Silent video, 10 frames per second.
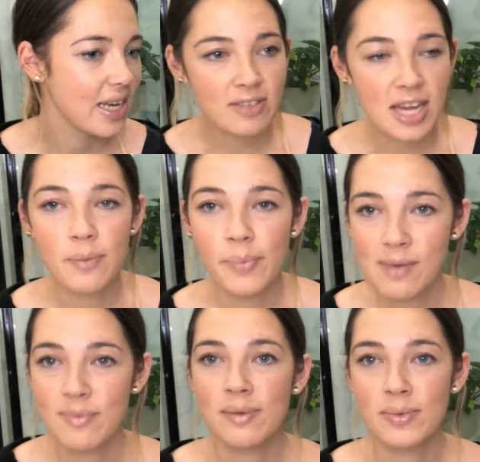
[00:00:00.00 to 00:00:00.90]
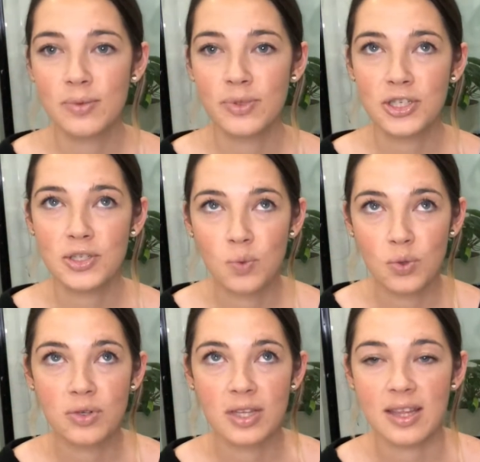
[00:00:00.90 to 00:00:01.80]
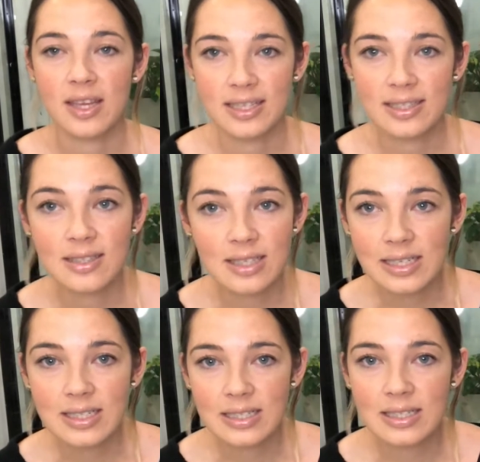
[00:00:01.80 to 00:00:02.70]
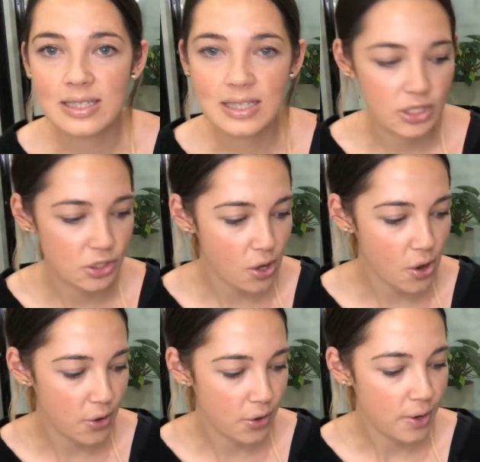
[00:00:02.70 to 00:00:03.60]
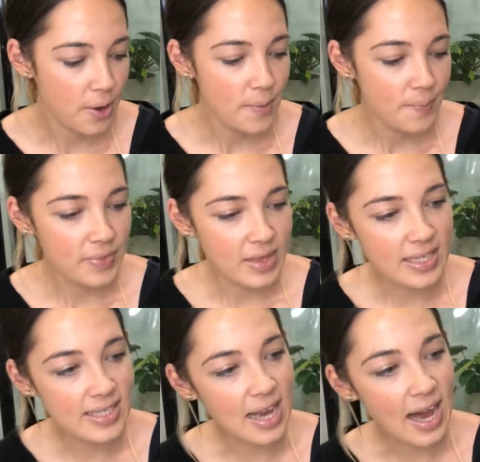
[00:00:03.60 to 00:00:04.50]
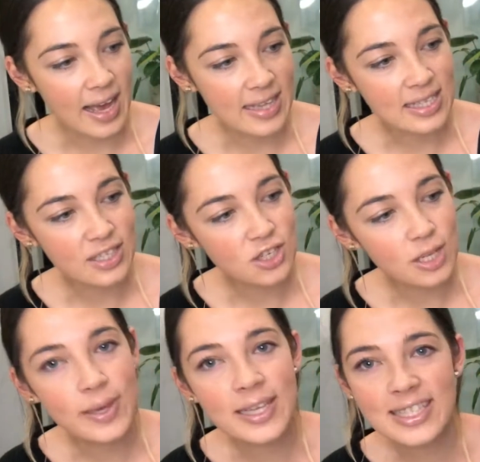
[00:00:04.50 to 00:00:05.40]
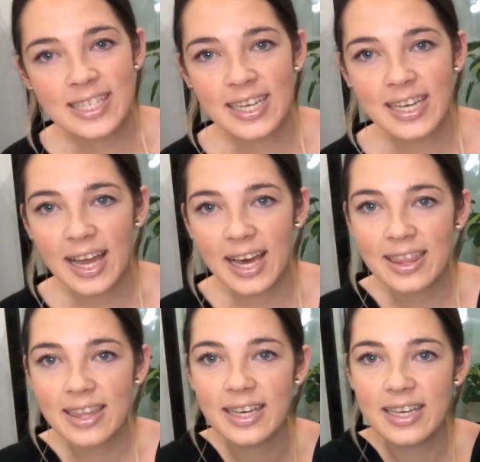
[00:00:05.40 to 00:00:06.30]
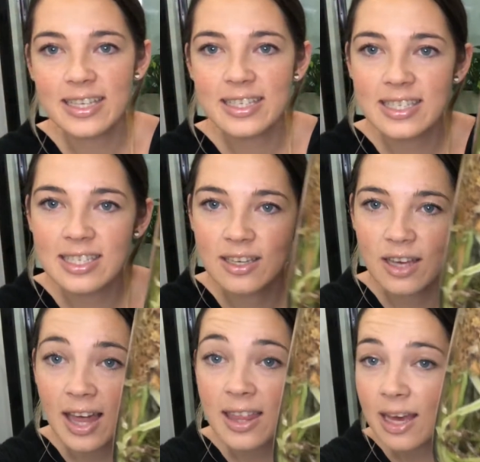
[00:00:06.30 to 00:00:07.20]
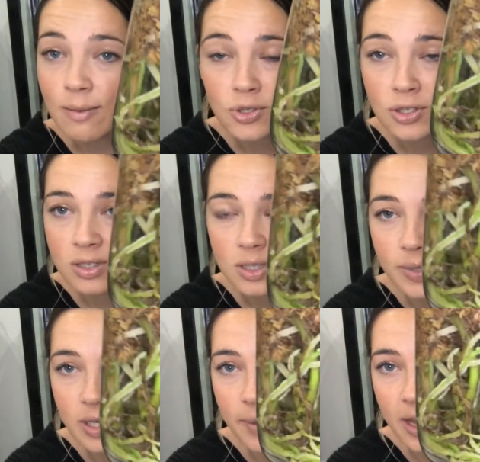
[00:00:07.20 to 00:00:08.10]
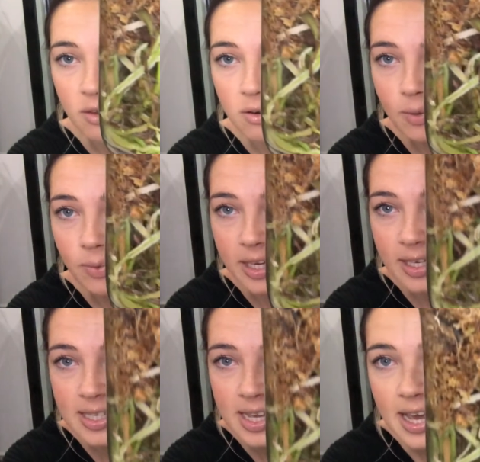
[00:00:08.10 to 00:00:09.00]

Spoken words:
done the bare minimal, which is watering the things that needed it. So this guy has literally been sitting like this. I'm sure it's been about 3 weeks.